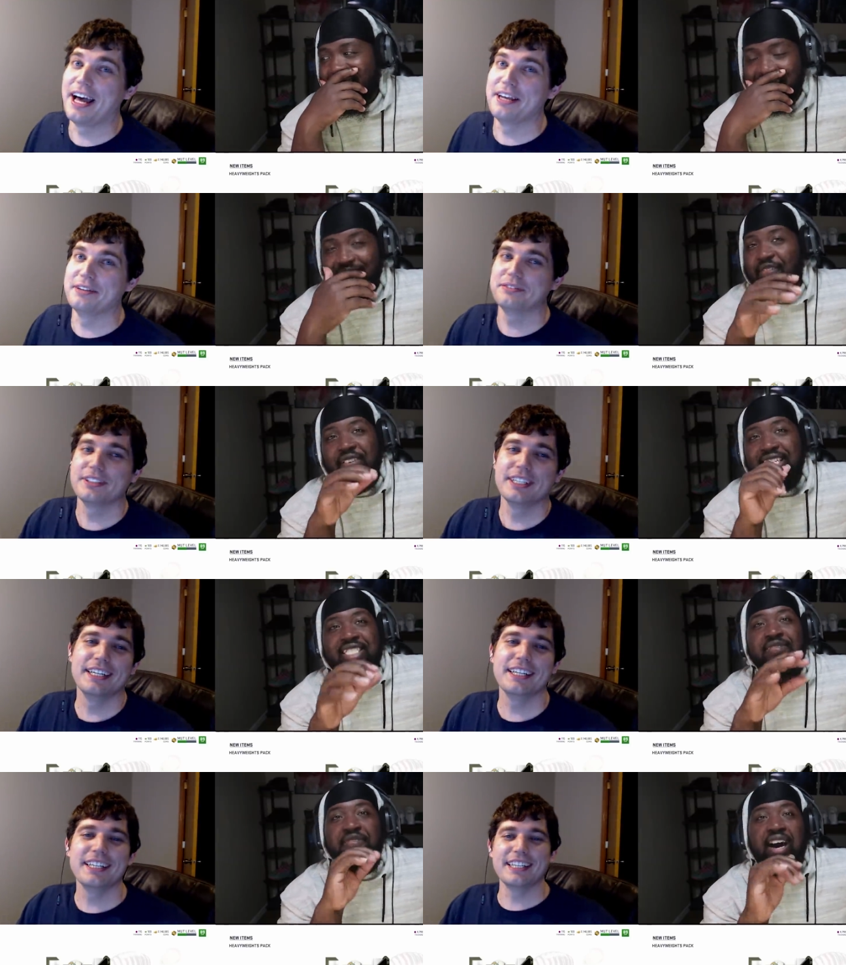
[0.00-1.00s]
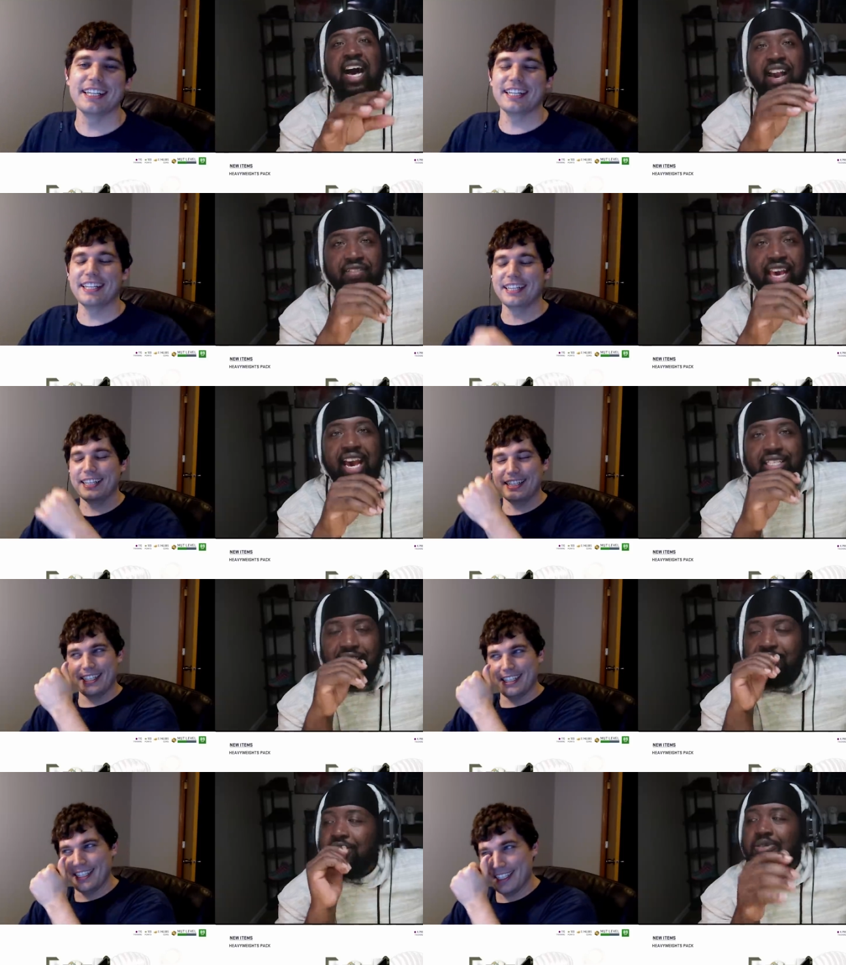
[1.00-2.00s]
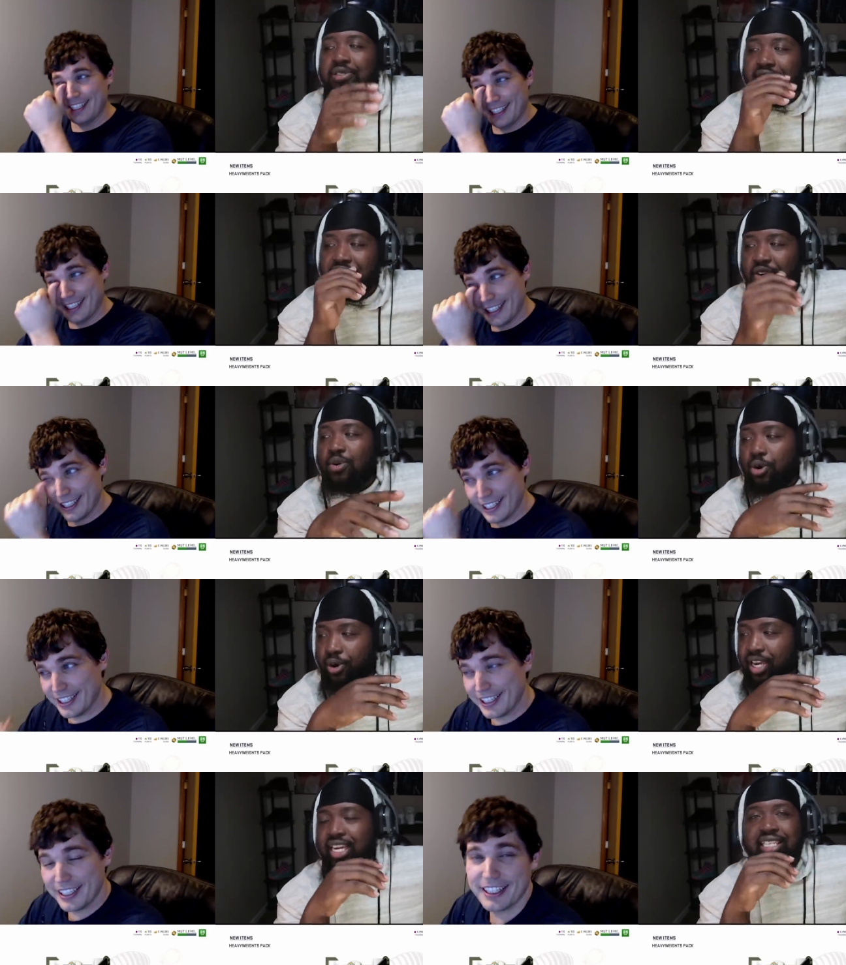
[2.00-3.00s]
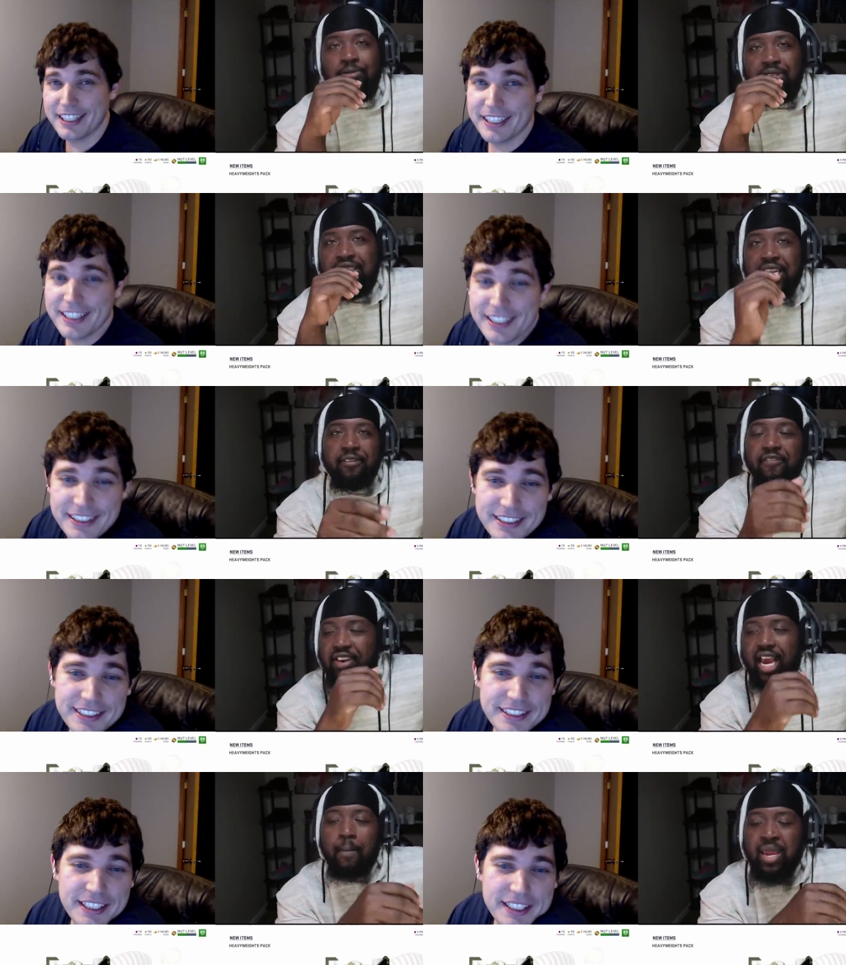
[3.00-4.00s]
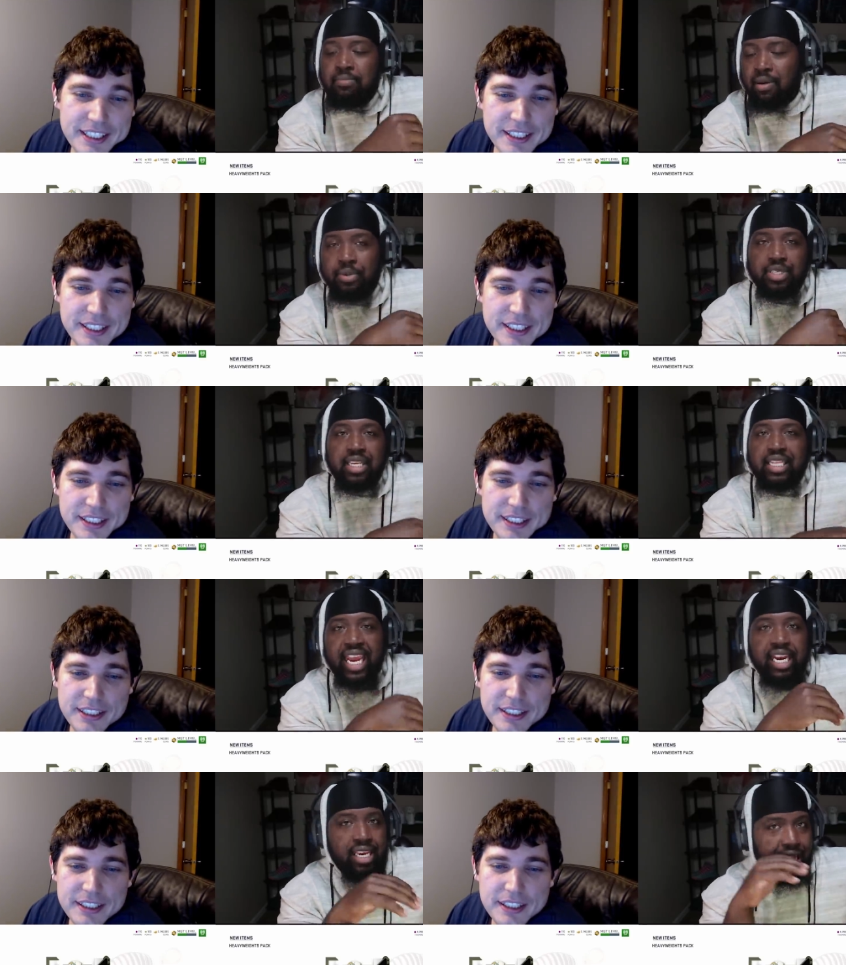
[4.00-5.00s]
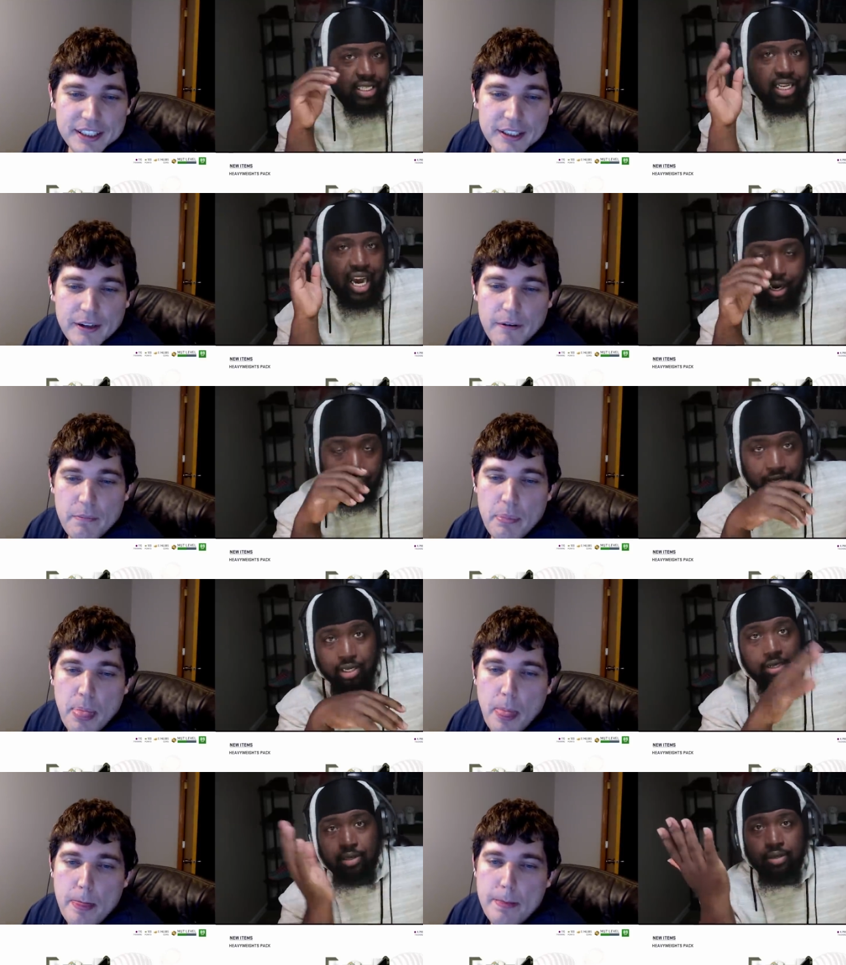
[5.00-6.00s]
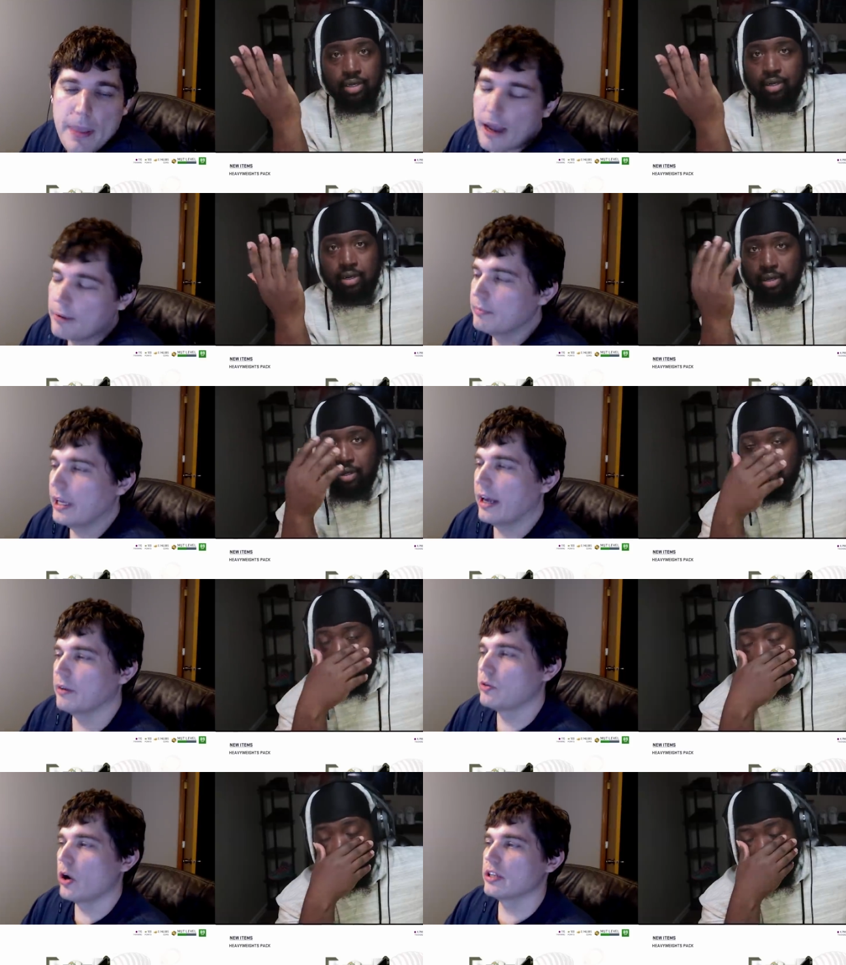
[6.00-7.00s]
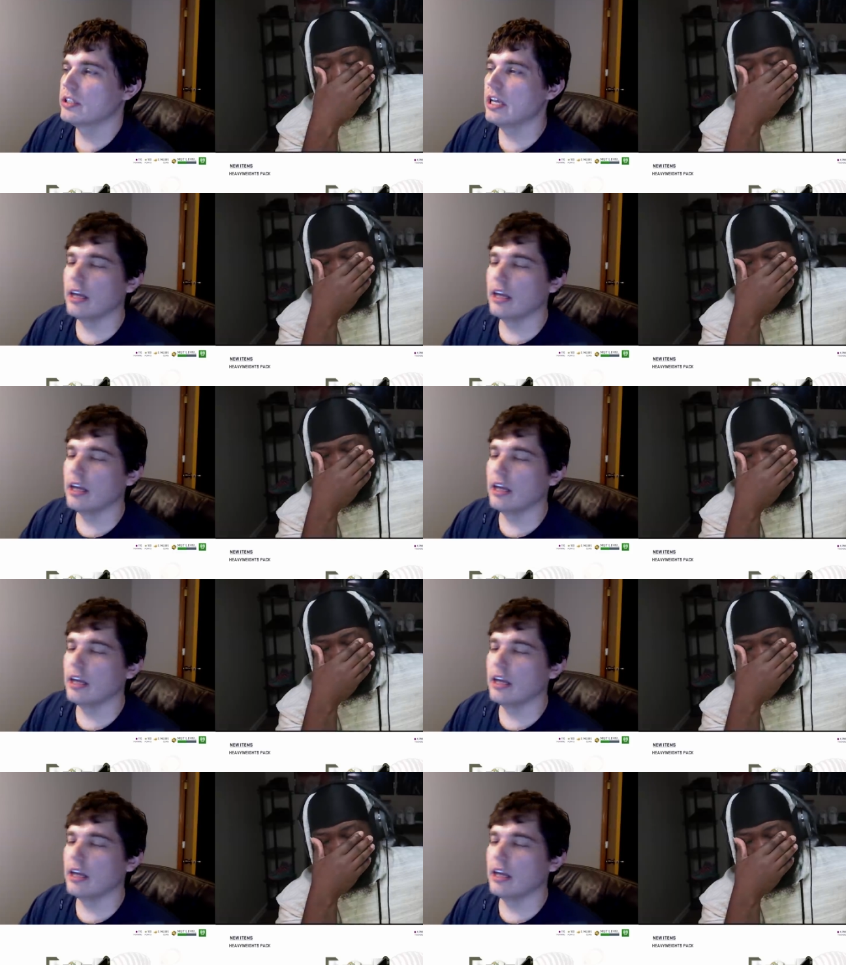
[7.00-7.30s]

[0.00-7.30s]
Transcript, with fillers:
Speaker 1: Like it's a list of five that has an exclusive door to where secret VIP members can get 88s and higher.
Speaker 2: Yeah, yeah, of course.